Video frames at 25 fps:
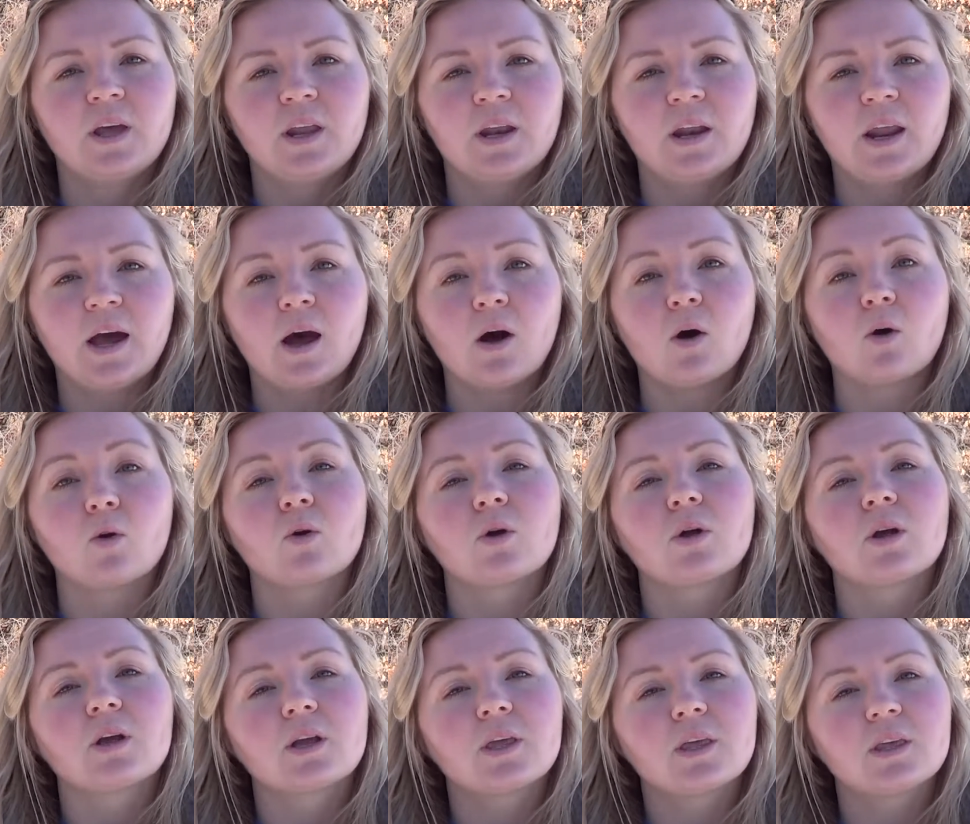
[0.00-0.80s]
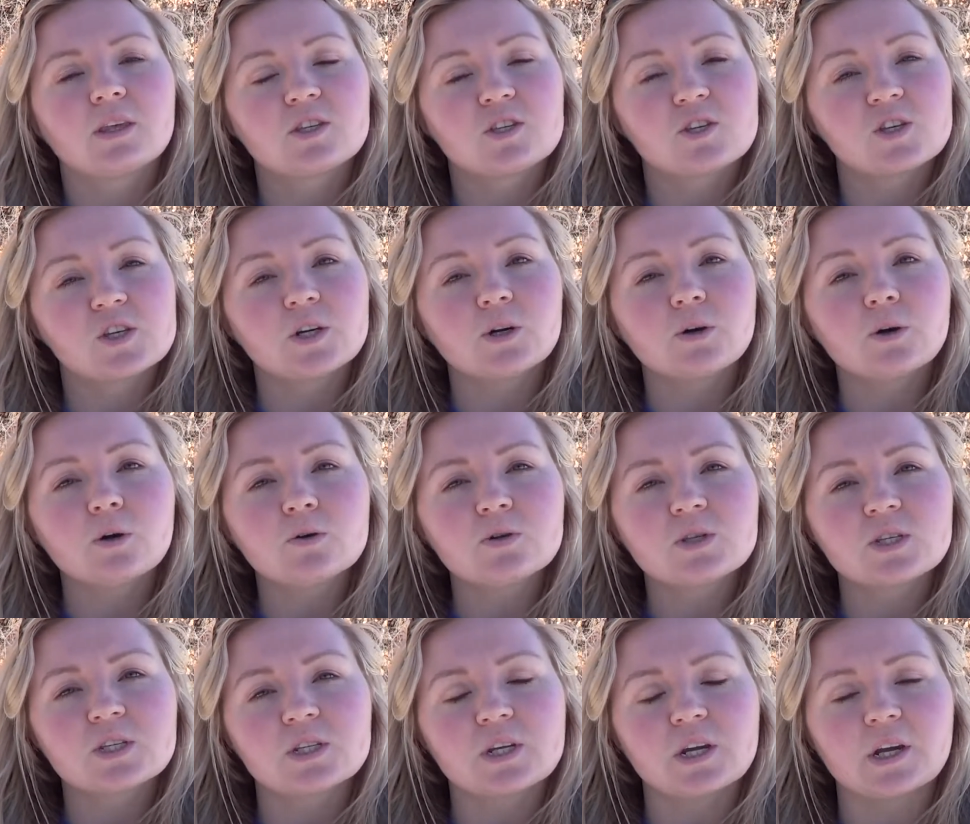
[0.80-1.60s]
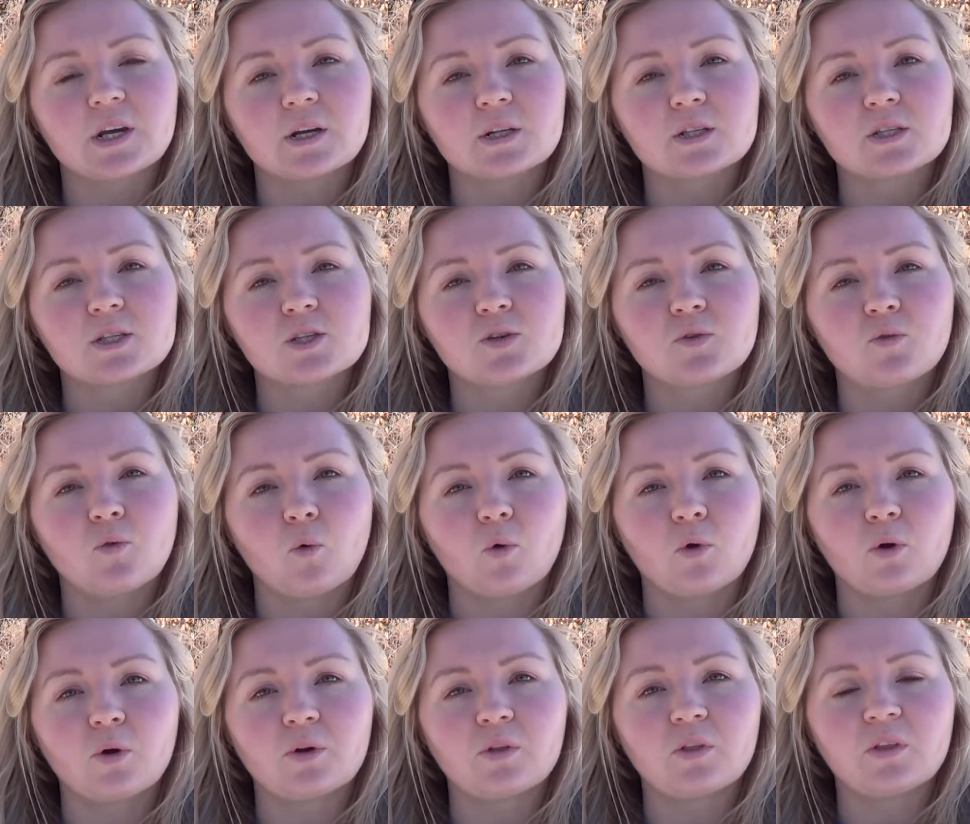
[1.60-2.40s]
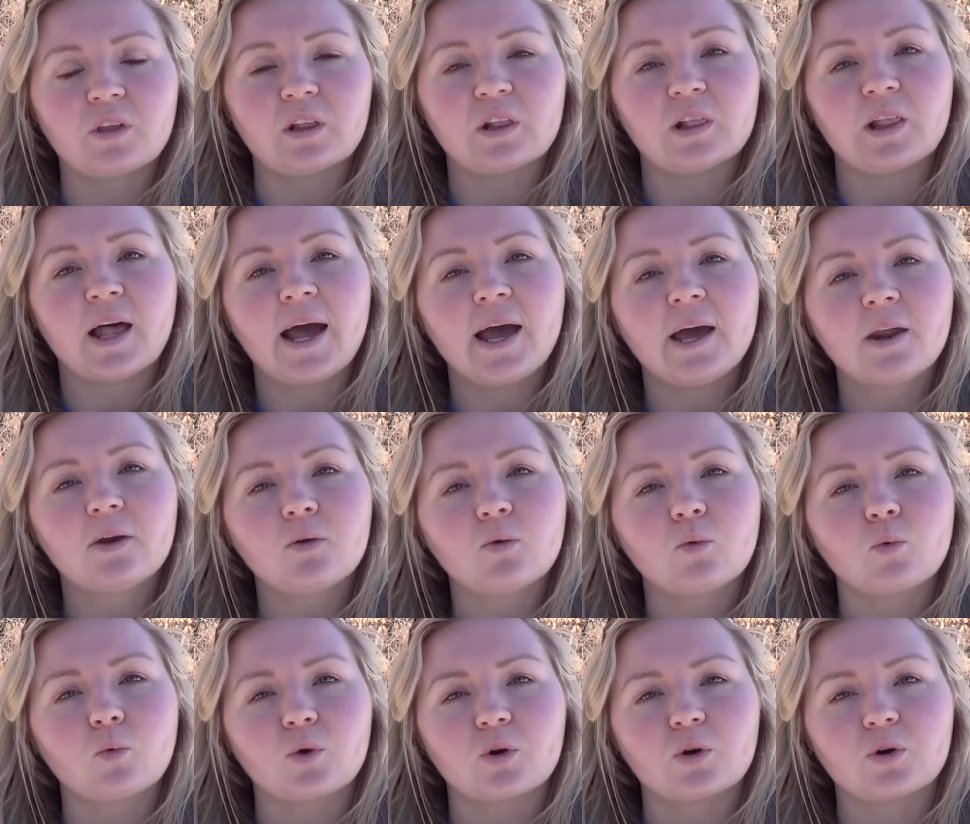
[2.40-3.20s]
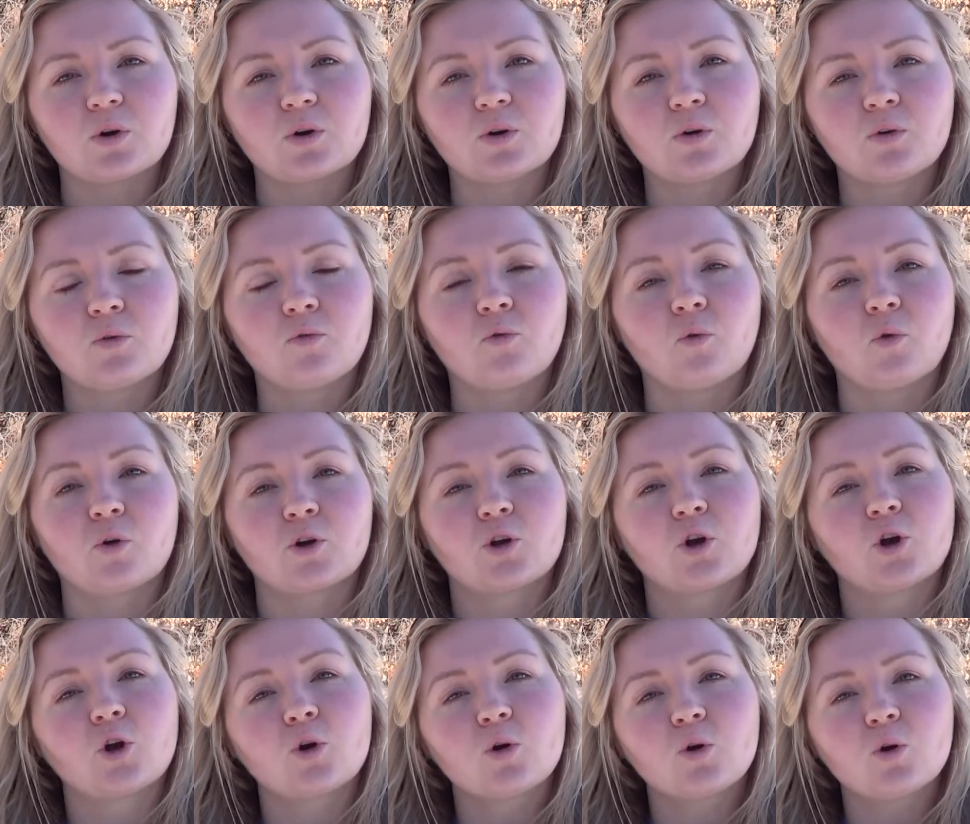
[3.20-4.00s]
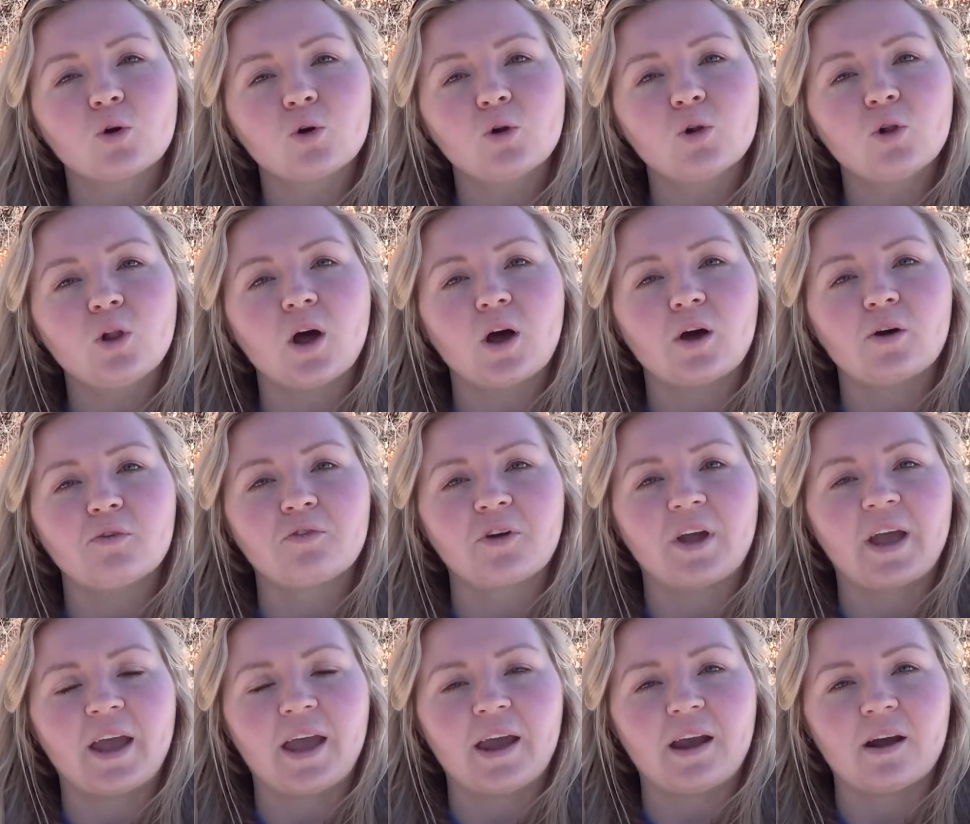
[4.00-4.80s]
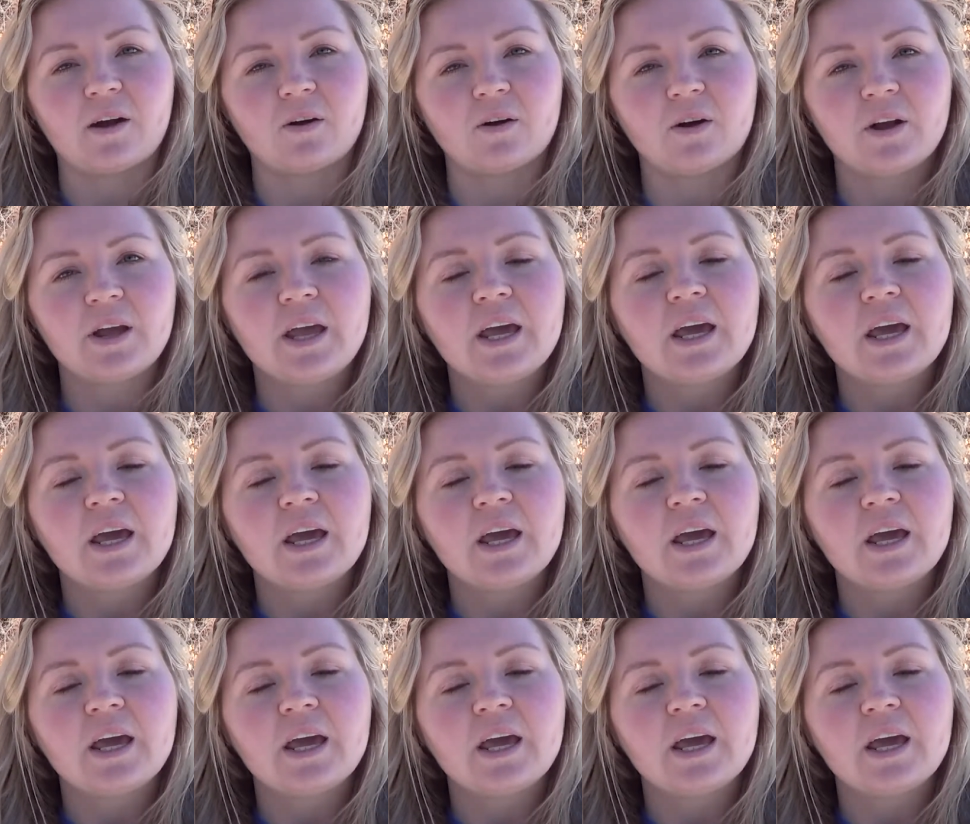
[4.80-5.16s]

Now, Cirro stands for the Latin word for curl of hair.